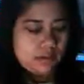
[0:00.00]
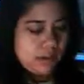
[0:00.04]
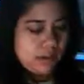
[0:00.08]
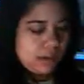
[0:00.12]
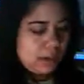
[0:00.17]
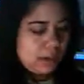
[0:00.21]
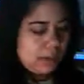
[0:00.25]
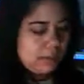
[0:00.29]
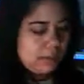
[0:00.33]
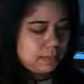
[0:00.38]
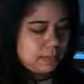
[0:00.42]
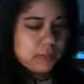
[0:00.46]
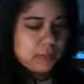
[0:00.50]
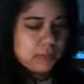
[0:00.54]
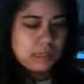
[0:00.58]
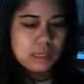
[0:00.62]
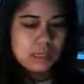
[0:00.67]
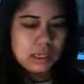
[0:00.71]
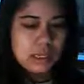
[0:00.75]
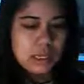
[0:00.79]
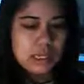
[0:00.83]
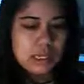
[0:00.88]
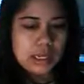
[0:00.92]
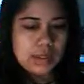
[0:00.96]
Okay,
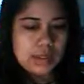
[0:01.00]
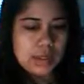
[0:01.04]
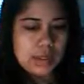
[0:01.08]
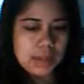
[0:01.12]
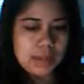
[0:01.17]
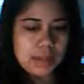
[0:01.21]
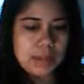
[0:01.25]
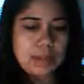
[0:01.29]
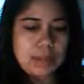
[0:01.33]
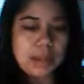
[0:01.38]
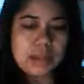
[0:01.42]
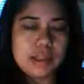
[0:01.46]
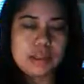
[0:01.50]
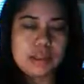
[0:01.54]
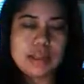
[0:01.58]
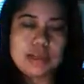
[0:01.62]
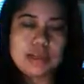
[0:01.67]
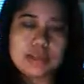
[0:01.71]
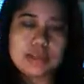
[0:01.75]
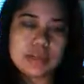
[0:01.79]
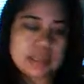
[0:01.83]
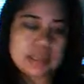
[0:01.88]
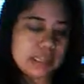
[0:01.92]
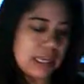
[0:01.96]
and I thought it might be a little
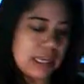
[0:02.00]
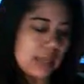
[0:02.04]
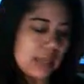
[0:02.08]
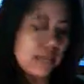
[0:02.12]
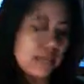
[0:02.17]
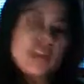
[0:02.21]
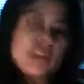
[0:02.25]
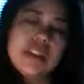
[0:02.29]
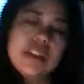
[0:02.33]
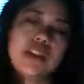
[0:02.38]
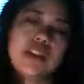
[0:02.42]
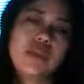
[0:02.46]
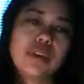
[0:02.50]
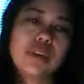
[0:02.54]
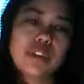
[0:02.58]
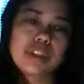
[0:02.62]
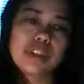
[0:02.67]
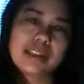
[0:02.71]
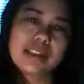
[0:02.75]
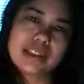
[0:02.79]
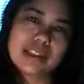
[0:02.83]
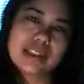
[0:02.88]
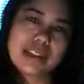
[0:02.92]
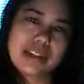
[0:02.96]
different saying birthday
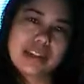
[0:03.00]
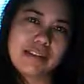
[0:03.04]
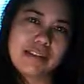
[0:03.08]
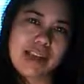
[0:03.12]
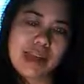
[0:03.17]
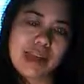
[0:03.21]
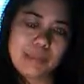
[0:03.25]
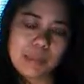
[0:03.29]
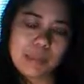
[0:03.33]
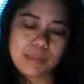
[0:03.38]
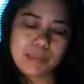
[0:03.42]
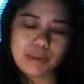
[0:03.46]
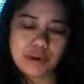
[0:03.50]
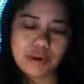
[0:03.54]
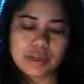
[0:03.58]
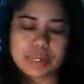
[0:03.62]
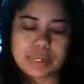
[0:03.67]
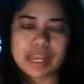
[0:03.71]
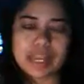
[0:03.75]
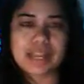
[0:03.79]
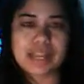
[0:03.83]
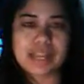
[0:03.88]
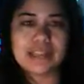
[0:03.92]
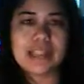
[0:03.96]
wishes instead of happy
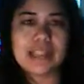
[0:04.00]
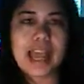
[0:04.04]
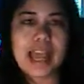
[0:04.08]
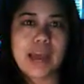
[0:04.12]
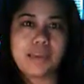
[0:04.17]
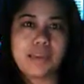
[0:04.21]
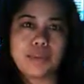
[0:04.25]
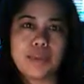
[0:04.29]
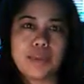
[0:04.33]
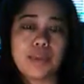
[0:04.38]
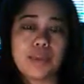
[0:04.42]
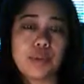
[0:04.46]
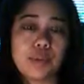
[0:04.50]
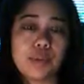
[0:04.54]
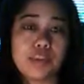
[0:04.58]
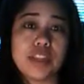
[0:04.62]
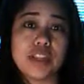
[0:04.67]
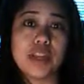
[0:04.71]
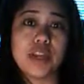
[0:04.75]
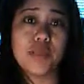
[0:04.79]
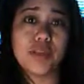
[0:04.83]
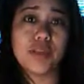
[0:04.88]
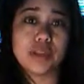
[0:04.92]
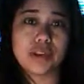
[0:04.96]
birthday, because happy
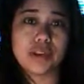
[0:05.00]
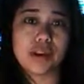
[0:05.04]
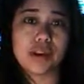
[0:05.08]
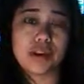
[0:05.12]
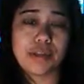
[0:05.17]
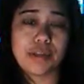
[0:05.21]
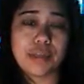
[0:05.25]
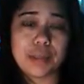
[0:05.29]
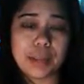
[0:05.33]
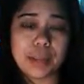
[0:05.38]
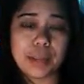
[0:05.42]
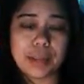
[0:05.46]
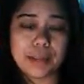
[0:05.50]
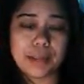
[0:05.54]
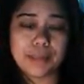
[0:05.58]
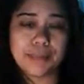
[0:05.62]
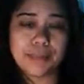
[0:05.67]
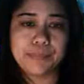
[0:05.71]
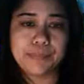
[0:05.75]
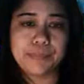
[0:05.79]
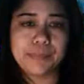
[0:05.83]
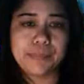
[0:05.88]
birthday was our theme.